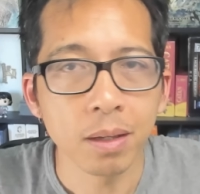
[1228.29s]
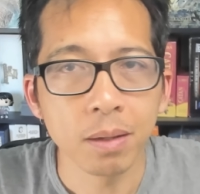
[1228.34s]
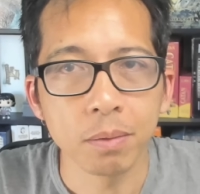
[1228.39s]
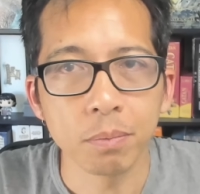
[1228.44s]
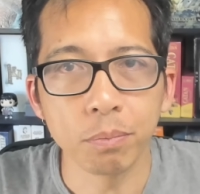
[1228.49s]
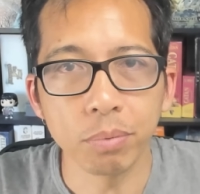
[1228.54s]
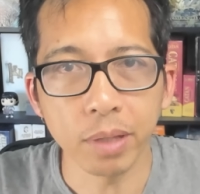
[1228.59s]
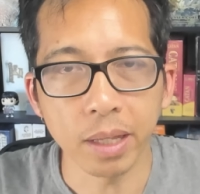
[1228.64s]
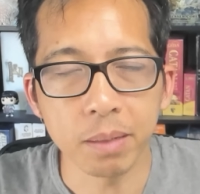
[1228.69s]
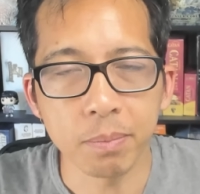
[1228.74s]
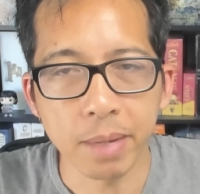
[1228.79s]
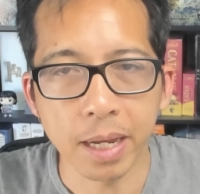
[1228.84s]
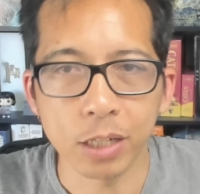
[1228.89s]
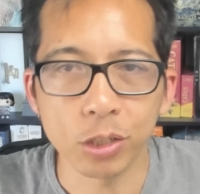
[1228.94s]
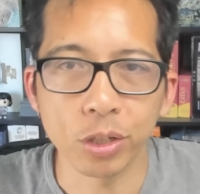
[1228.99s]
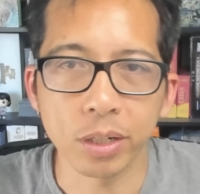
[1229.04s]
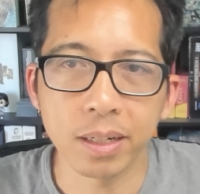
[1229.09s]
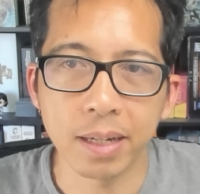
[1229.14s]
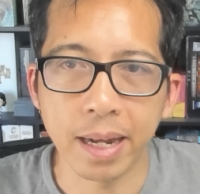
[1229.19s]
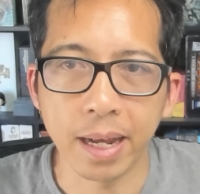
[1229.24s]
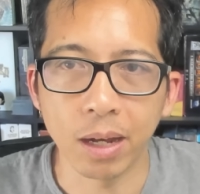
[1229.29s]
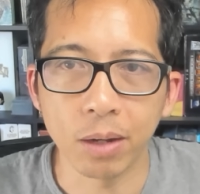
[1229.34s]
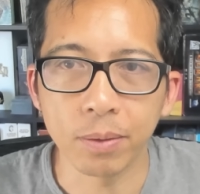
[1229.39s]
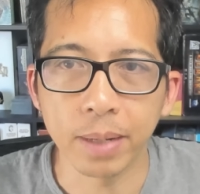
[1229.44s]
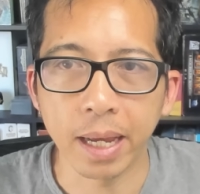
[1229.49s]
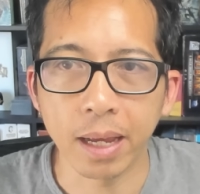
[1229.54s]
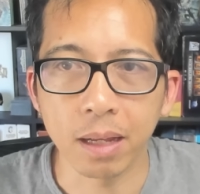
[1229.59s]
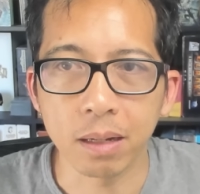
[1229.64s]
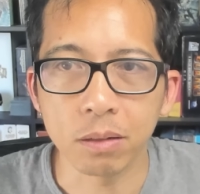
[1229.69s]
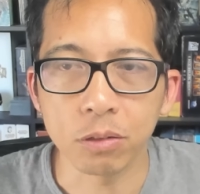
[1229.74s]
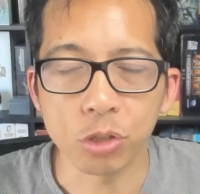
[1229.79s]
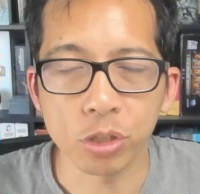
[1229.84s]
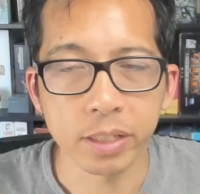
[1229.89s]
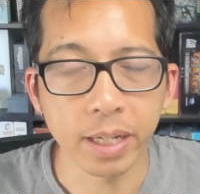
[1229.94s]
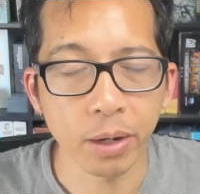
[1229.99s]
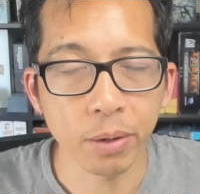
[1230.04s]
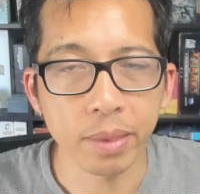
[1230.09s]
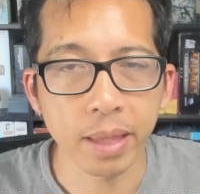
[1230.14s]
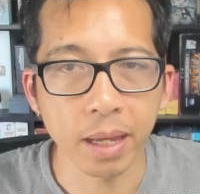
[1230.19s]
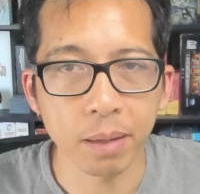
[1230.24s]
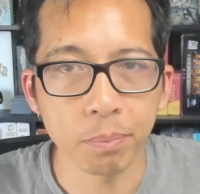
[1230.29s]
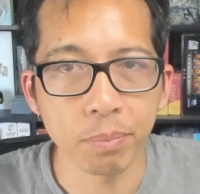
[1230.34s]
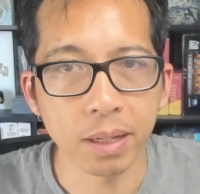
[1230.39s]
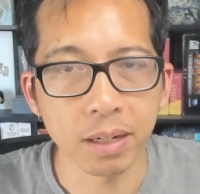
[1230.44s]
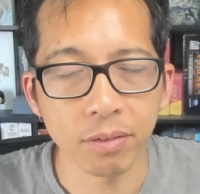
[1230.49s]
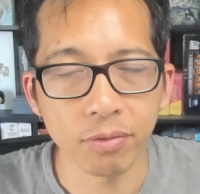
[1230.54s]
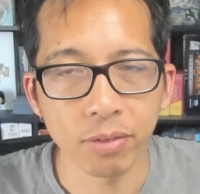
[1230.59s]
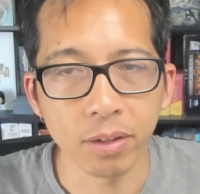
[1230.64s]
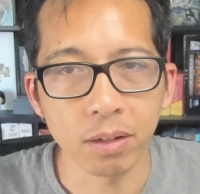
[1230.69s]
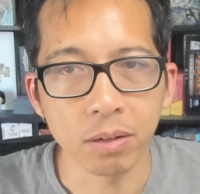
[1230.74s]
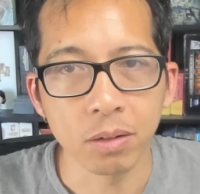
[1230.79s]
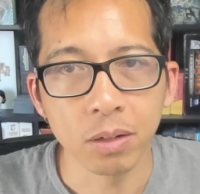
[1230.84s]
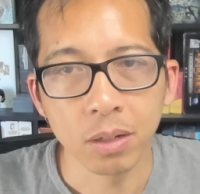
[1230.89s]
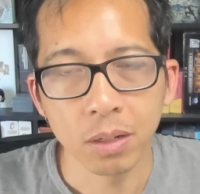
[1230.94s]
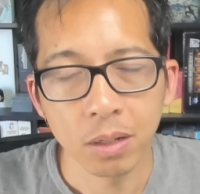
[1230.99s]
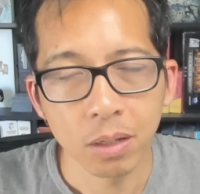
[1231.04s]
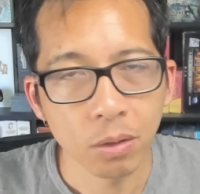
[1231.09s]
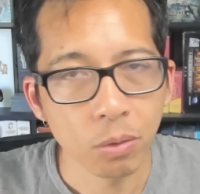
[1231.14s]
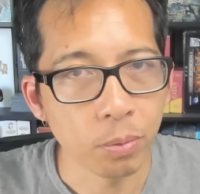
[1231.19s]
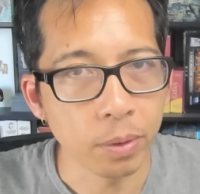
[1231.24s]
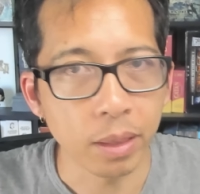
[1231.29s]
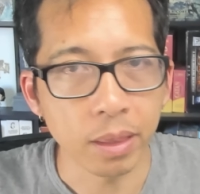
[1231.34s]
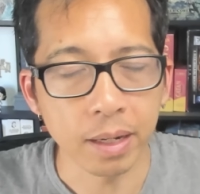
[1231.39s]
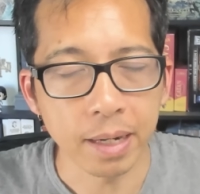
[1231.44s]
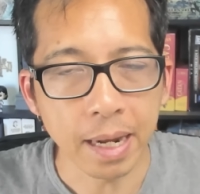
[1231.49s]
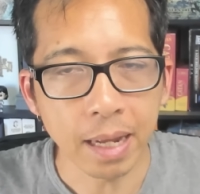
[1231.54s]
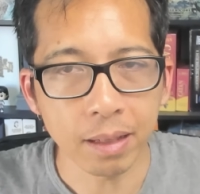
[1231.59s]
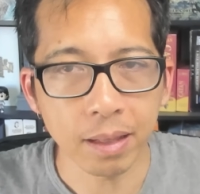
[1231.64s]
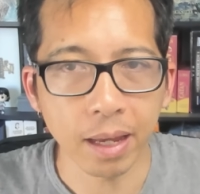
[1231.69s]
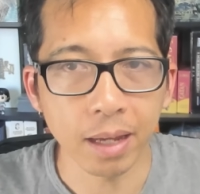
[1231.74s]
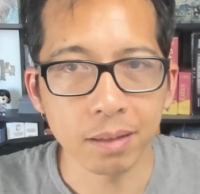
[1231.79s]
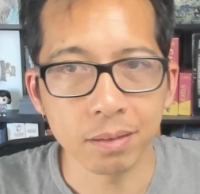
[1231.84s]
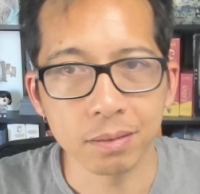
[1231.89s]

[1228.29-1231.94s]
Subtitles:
blood magic now and share that benefit with an ally.